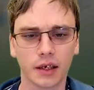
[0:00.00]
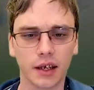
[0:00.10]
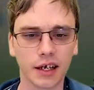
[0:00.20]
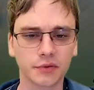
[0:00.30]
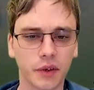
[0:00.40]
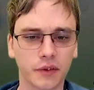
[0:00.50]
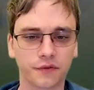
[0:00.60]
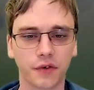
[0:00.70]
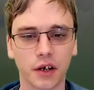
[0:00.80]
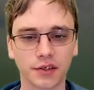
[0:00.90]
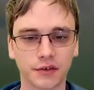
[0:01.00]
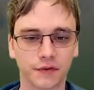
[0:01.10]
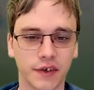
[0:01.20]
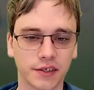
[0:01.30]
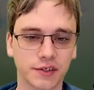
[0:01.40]
Next, we have the Frost
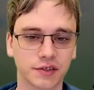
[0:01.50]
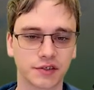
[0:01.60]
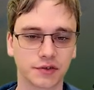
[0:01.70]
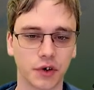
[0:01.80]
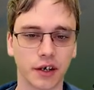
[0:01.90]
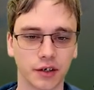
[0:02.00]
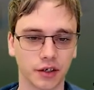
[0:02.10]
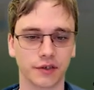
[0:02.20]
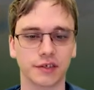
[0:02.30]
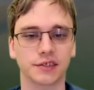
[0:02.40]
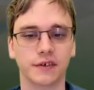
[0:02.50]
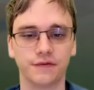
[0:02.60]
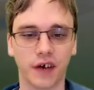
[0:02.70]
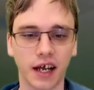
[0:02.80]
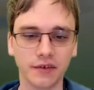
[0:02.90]
Fist Strider. This is a
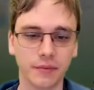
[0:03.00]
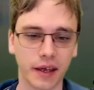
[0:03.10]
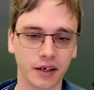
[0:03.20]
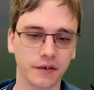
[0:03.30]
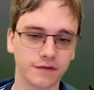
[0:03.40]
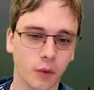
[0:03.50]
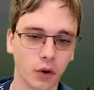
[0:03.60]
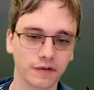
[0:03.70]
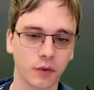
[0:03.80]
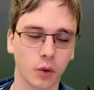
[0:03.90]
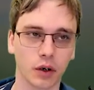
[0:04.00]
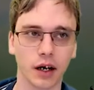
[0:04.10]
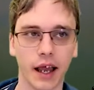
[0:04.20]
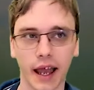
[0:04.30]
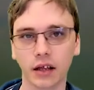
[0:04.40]
5 mana
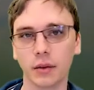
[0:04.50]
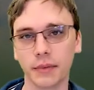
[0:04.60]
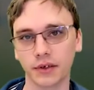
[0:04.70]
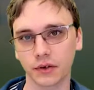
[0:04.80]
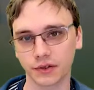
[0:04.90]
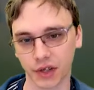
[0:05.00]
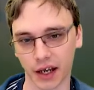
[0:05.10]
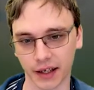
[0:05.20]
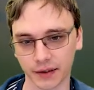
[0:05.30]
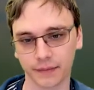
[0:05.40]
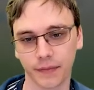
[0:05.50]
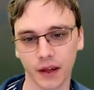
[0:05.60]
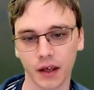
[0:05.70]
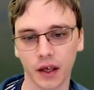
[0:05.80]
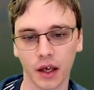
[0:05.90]
4/4 elemental giant.
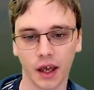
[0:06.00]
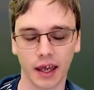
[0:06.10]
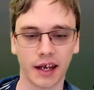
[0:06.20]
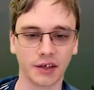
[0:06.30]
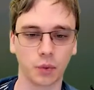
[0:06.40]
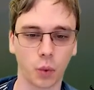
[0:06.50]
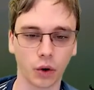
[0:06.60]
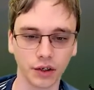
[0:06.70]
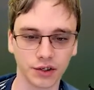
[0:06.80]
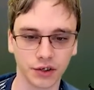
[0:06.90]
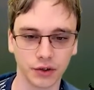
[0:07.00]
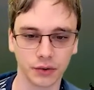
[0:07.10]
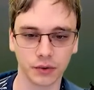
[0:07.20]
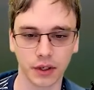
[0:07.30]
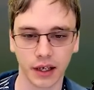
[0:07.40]
It has Ward
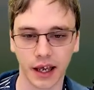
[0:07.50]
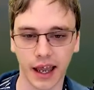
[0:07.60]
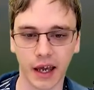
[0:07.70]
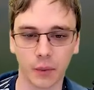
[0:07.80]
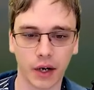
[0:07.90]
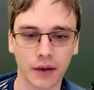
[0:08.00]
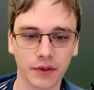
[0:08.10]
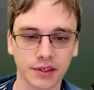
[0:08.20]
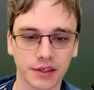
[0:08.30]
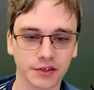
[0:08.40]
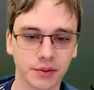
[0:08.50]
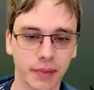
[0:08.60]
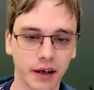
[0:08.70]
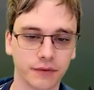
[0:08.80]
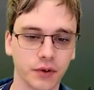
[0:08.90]
2, and whenever this enters the
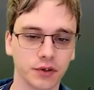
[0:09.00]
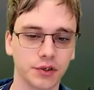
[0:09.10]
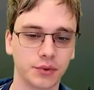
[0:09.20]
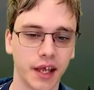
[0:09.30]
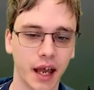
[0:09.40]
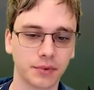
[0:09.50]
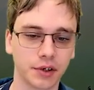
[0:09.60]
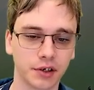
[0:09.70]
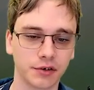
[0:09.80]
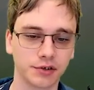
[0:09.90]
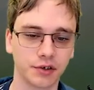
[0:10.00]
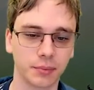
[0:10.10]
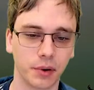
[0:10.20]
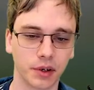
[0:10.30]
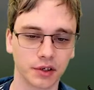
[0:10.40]
battlefield, you tap target creature
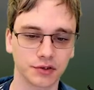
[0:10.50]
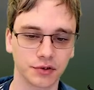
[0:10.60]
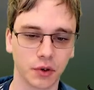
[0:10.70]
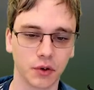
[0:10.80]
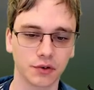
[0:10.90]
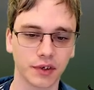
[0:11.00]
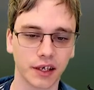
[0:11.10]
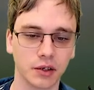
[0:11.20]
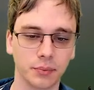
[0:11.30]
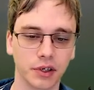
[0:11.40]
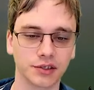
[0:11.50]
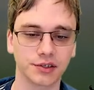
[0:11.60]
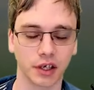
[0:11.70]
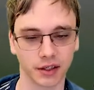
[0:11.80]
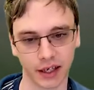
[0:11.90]
an opponent controls, and you put a
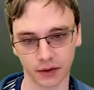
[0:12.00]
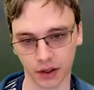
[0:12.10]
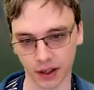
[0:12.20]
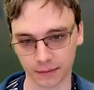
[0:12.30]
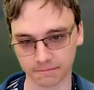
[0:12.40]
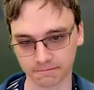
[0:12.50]
stun counter on it.